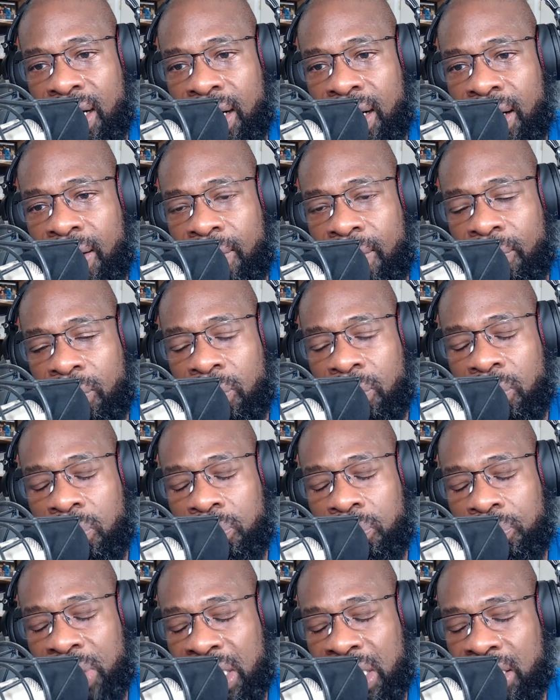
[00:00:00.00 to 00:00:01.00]
um,
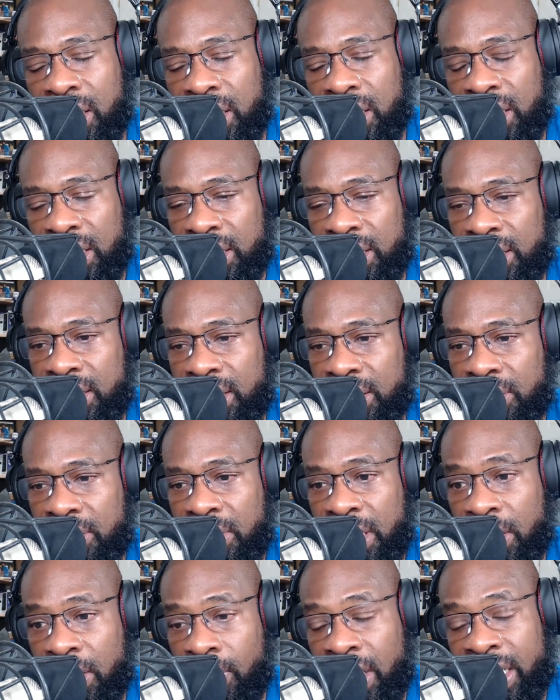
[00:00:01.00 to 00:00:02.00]
because
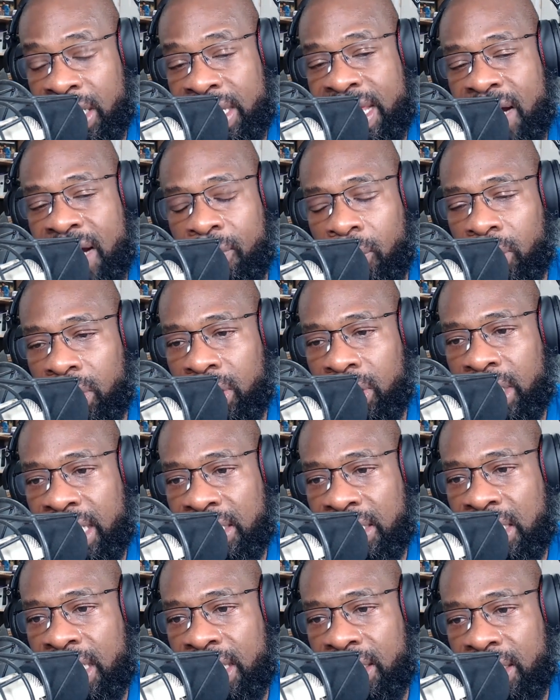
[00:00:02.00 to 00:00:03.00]
you know a network
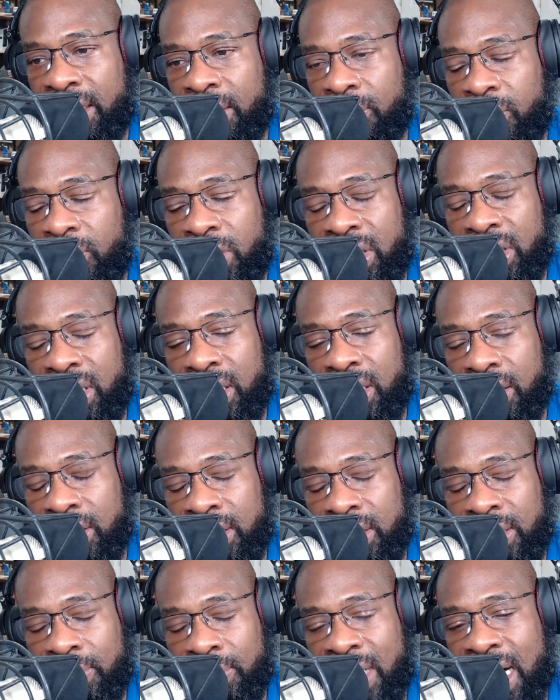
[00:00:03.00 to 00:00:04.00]
has hit them with
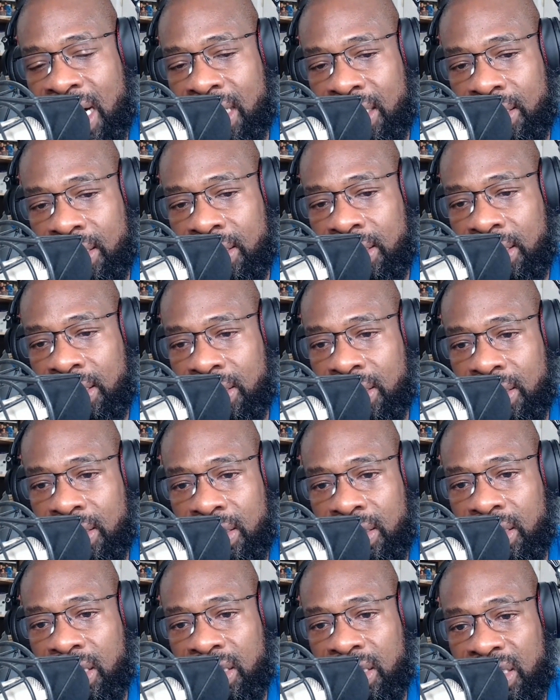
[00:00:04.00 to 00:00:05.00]
uh, some kind of cease and
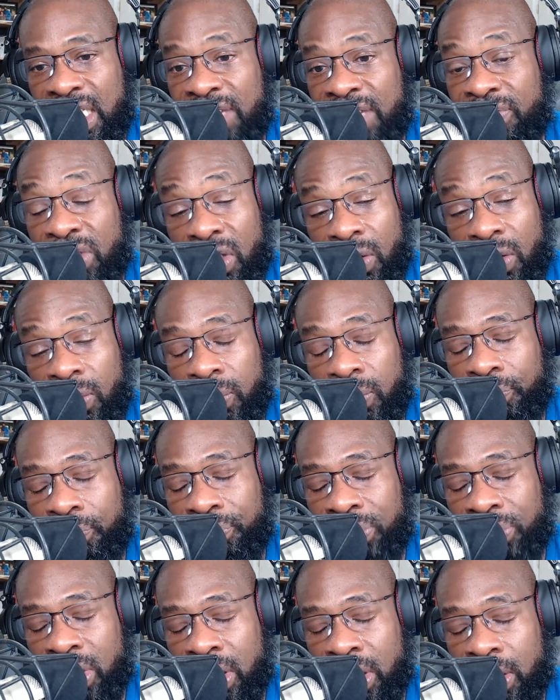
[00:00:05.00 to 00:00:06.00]
desist, even though
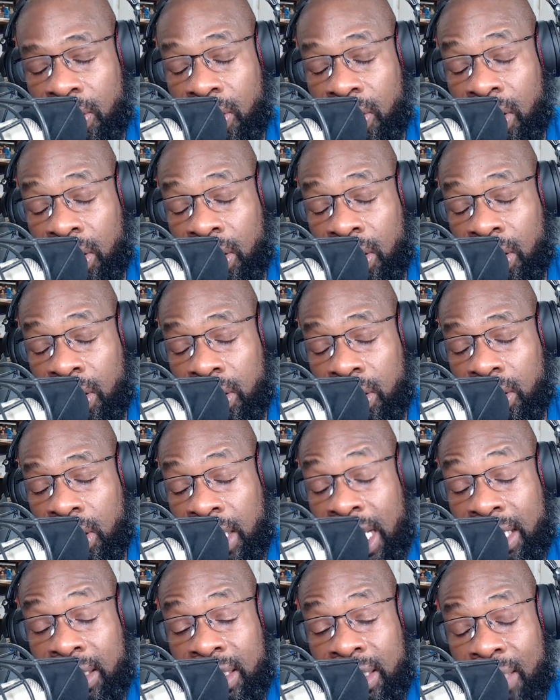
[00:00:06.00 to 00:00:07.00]
you know a, a lot
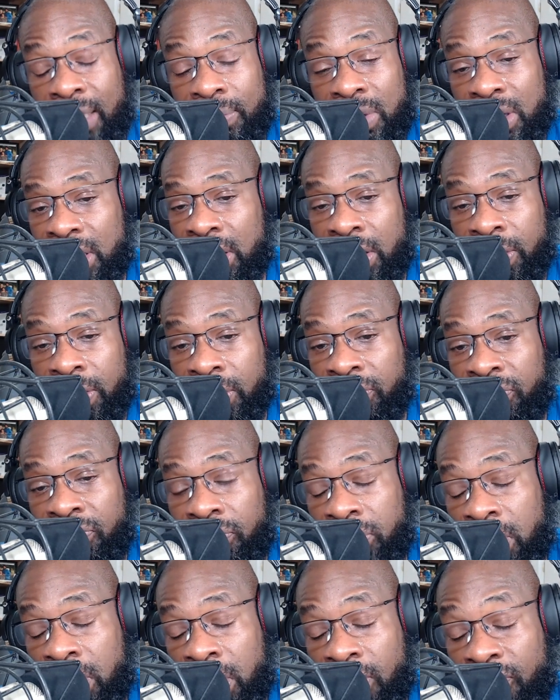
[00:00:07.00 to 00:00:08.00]
of times they're
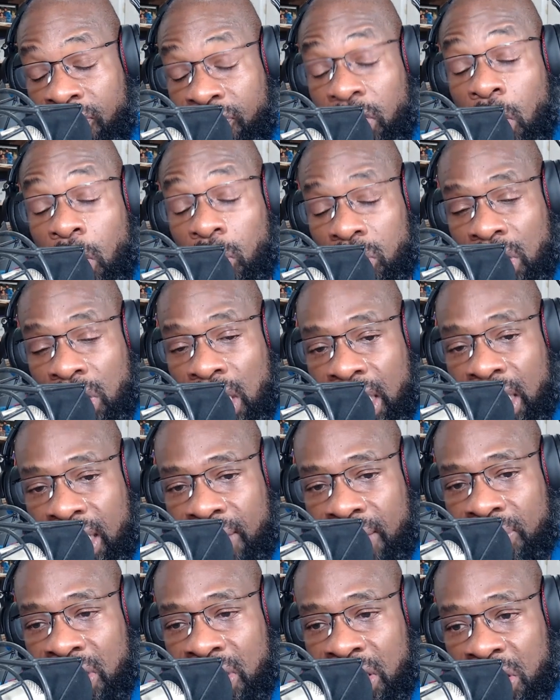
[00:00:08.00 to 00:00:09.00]
you know false
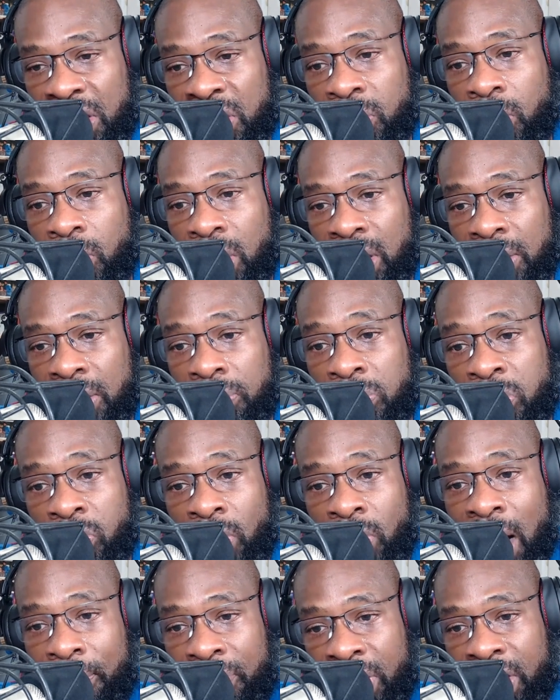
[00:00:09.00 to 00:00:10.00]
claim. They just want to
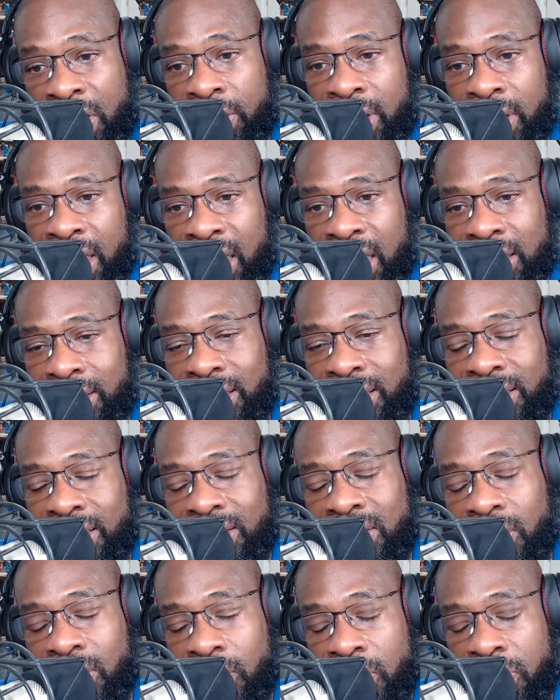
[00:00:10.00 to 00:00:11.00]
drop their
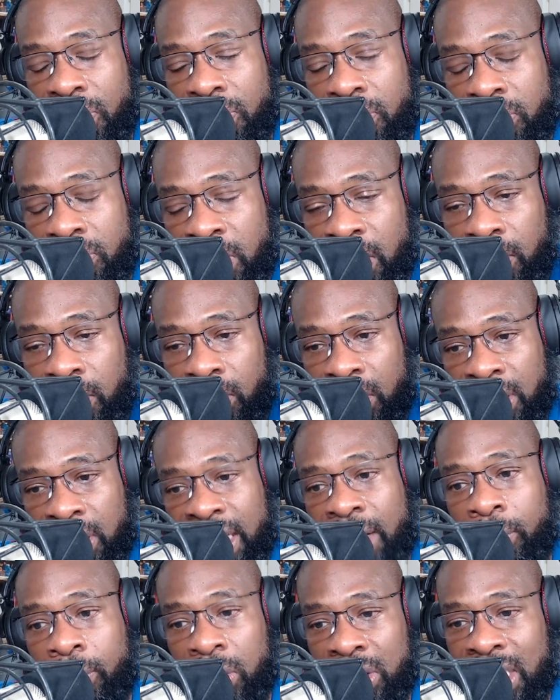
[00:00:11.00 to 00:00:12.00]
content so you know the
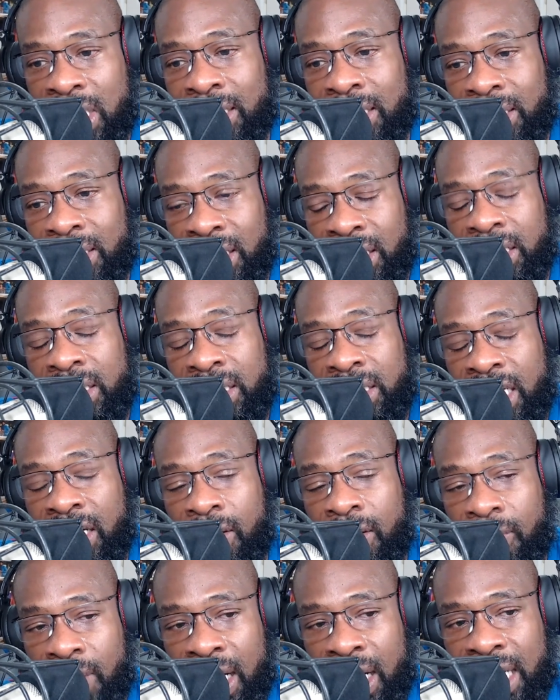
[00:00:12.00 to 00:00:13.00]
network content can
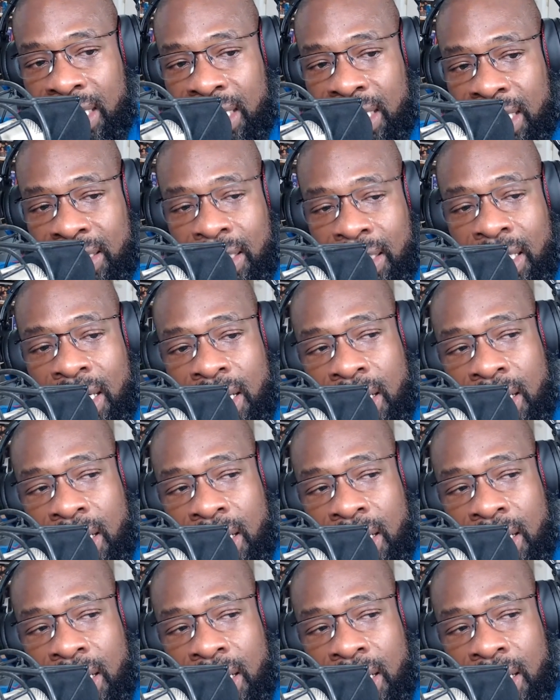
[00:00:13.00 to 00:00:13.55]
take a rise.